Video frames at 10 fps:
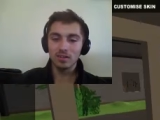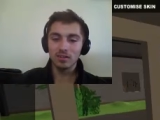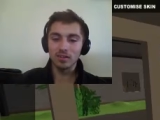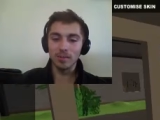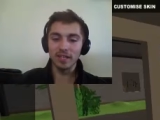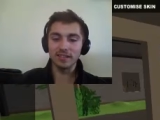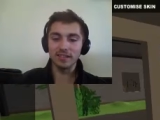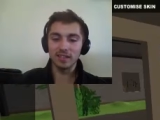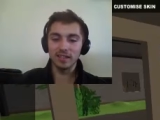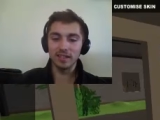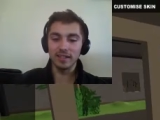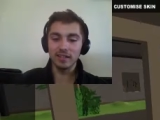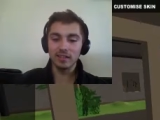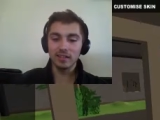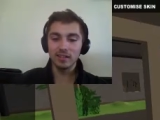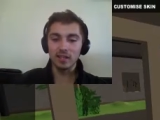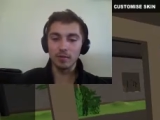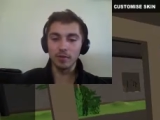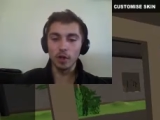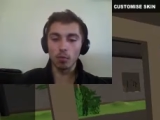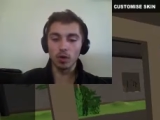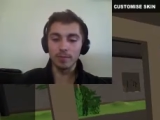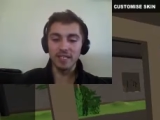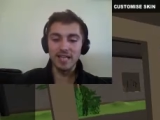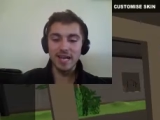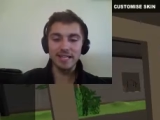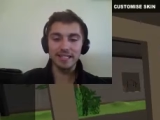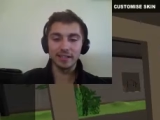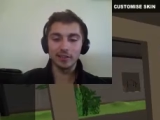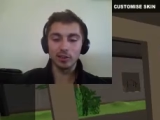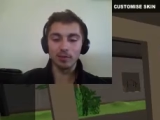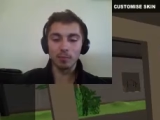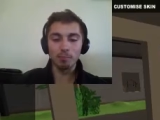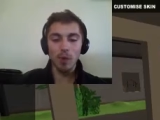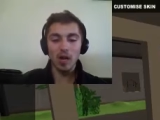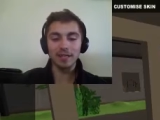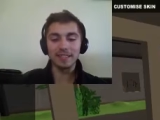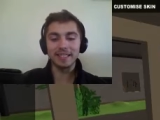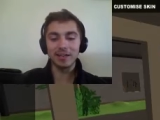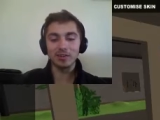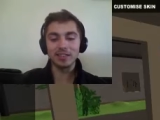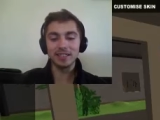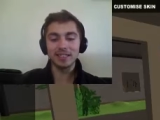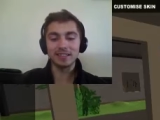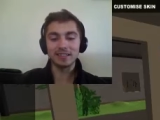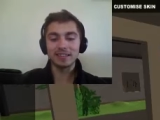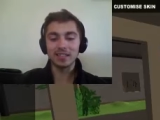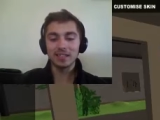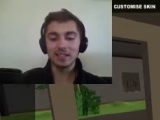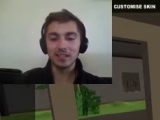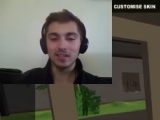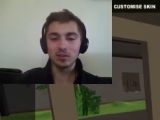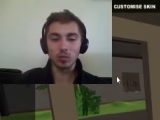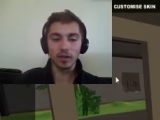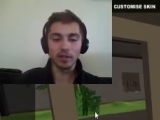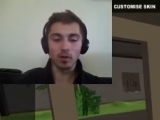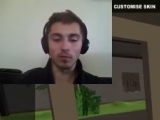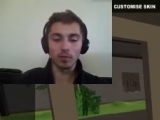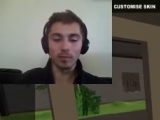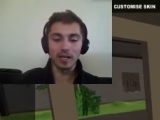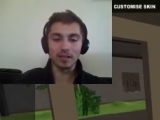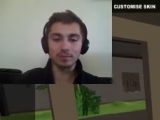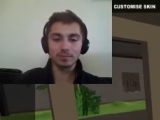So basically if you don't want to be naked you have to buy DLCs. That's what I got from that.